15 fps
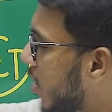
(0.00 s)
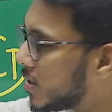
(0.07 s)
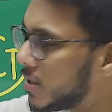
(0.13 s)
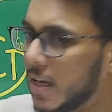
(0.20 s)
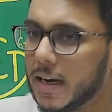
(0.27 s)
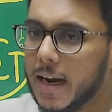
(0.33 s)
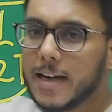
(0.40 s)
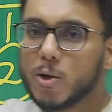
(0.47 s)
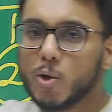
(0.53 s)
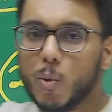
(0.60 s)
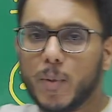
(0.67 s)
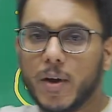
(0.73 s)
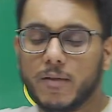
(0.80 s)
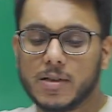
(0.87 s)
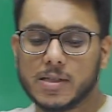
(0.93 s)
right to
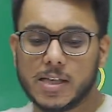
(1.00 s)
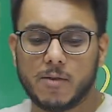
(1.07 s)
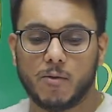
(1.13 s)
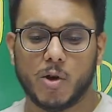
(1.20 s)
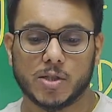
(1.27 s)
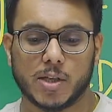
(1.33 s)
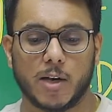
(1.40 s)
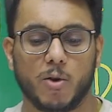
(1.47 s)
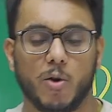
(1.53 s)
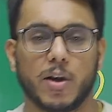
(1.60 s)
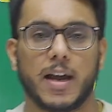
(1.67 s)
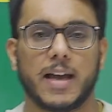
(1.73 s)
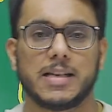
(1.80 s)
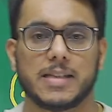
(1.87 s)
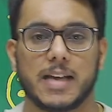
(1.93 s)
privacy was recognized
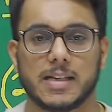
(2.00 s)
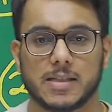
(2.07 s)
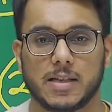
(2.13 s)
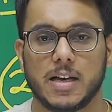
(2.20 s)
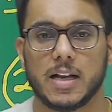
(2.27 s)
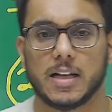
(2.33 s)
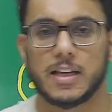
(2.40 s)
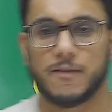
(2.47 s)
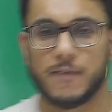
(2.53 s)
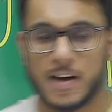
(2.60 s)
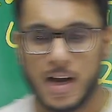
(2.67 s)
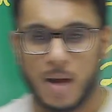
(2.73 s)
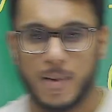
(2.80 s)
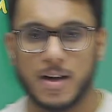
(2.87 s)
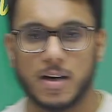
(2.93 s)
as the
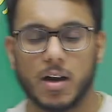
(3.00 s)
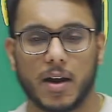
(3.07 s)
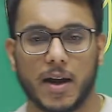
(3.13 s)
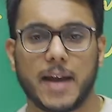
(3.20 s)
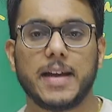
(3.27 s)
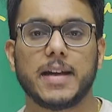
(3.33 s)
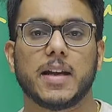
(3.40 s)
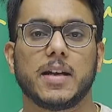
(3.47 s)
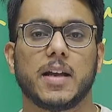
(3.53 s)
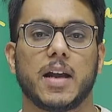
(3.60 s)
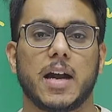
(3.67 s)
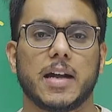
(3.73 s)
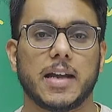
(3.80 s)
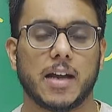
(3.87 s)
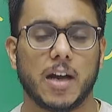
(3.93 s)
fundamental right under
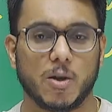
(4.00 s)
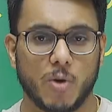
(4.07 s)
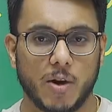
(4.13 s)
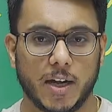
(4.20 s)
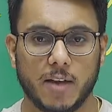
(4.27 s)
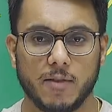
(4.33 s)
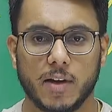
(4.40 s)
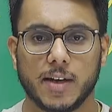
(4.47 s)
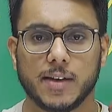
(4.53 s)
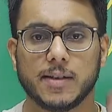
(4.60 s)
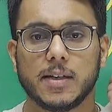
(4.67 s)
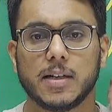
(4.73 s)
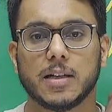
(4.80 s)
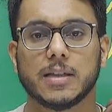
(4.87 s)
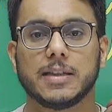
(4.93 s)
Article 21,
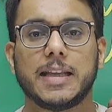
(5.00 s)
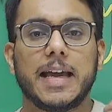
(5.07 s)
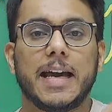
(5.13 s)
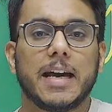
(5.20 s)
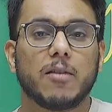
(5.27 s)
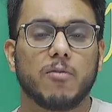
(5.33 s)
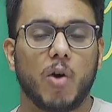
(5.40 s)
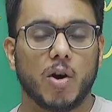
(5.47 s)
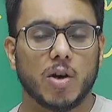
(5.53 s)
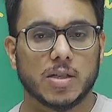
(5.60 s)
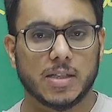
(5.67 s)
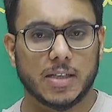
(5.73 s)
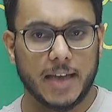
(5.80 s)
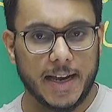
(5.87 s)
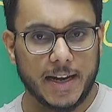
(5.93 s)
there was,
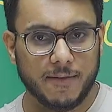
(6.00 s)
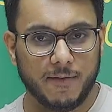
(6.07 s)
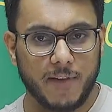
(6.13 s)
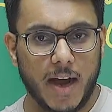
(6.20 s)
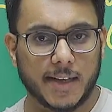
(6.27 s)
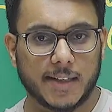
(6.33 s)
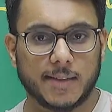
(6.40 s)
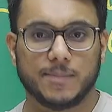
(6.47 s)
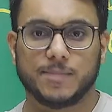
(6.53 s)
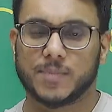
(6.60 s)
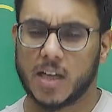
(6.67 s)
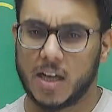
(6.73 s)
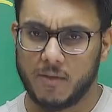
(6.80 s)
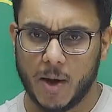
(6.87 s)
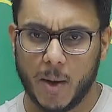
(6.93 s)
in fact,
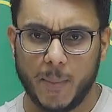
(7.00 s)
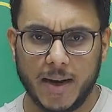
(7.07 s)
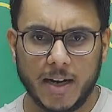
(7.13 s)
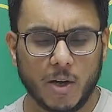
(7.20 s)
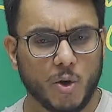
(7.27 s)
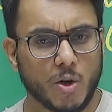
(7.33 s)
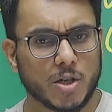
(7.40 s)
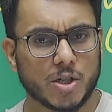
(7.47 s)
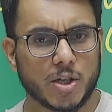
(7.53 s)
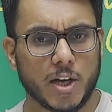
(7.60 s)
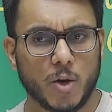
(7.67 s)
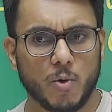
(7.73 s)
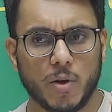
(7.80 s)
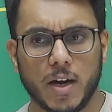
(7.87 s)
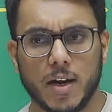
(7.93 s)
government
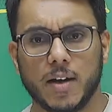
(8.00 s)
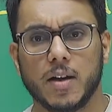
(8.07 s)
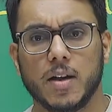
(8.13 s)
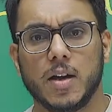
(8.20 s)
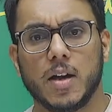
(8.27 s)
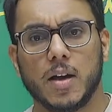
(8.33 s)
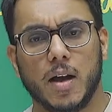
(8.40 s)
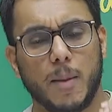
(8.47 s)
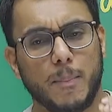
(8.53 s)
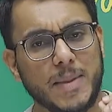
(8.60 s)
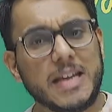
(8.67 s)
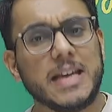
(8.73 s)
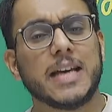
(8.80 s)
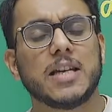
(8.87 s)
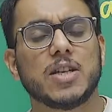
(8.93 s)
constituted a
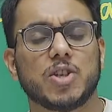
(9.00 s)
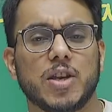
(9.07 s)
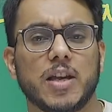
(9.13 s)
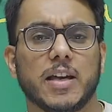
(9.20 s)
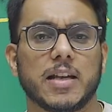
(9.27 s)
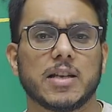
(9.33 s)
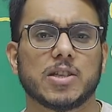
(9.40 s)
BN Shri Krishna